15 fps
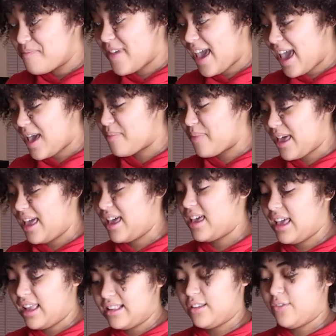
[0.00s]
maybe
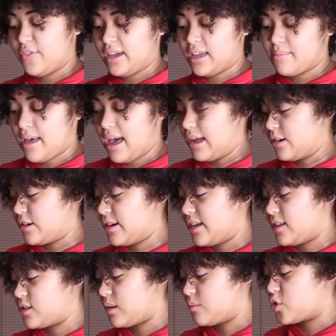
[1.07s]
eat the freaking batter.
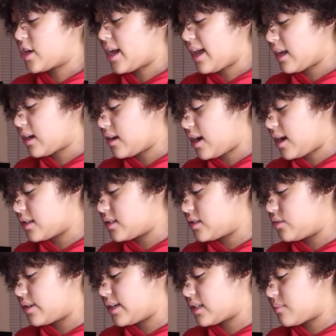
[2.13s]
And so I'm trying not to
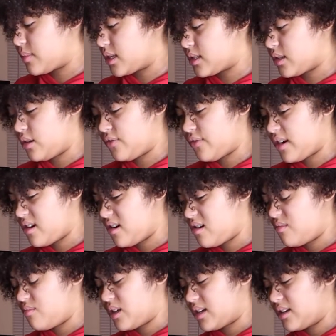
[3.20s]
do that to myself right
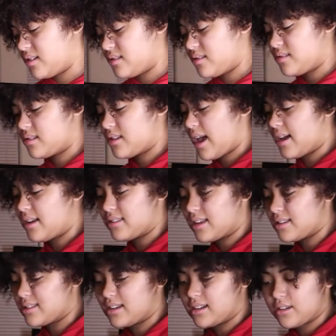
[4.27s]
now because
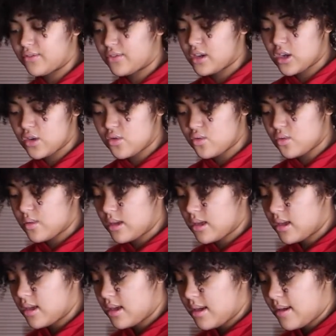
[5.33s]
that's not good for you.
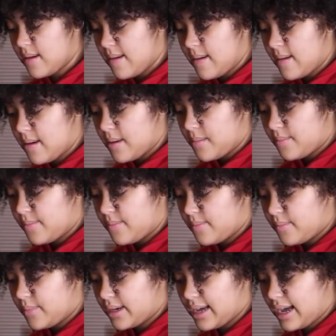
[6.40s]

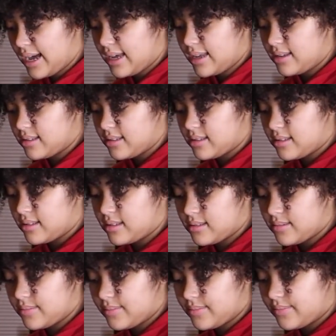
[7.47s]
But guys,
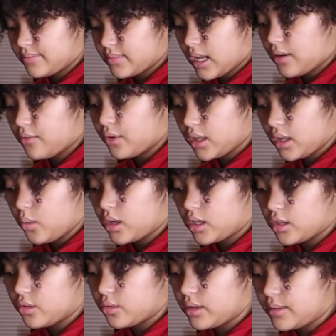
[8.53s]
I really want
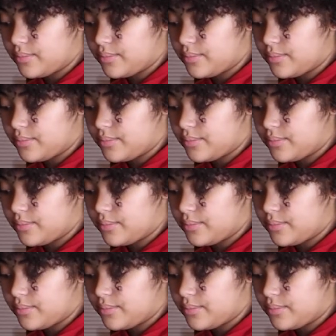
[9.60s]
to do